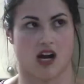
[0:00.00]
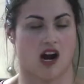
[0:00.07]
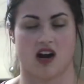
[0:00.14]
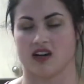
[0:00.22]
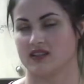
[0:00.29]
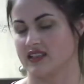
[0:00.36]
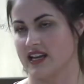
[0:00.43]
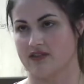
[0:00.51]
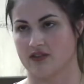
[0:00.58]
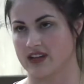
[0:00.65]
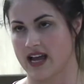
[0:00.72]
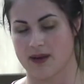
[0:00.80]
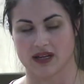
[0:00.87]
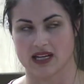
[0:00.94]
hardly ever
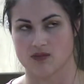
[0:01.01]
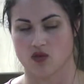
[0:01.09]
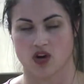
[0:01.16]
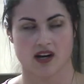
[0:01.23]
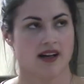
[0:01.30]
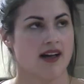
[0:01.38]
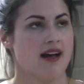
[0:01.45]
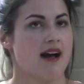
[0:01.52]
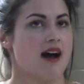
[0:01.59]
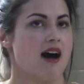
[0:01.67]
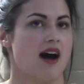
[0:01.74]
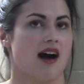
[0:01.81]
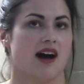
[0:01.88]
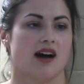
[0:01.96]
nap anymore.
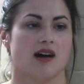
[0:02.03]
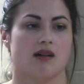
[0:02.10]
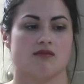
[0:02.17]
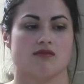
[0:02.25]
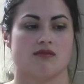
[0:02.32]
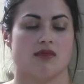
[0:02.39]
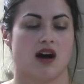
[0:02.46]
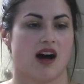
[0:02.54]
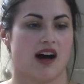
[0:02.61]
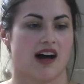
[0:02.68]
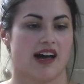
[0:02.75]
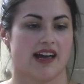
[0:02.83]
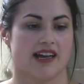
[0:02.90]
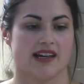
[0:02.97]

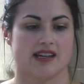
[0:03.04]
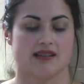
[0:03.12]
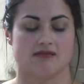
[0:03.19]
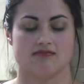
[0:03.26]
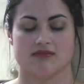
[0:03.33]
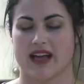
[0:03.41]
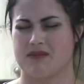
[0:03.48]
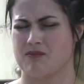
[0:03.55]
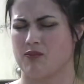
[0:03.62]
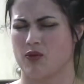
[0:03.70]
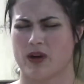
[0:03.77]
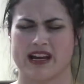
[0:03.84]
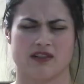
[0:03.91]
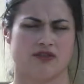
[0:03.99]
I had
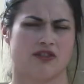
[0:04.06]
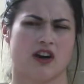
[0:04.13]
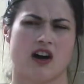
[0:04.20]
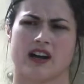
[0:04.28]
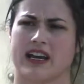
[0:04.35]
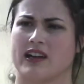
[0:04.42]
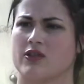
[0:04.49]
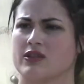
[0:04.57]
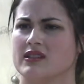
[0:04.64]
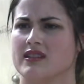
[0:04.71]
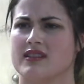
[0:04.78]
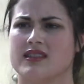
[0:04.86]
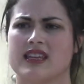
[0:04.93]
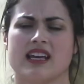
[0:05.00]
brain fog, I couldn't
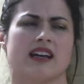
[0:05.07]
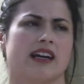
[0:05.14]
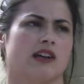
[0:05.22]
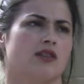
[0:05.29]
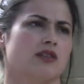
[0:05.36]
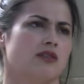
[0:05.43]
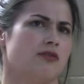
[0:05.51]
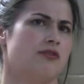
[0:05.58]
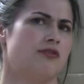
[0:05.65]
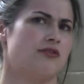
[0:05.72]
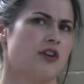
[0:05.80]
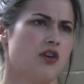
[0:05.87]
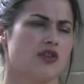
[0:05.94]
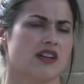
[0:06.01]
think, I couldn't
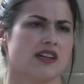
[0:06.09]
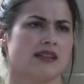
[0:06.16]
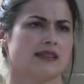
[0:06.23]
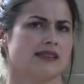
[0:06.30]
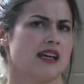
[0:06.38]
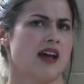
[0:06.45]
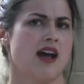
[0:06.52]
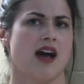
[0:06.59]
focus.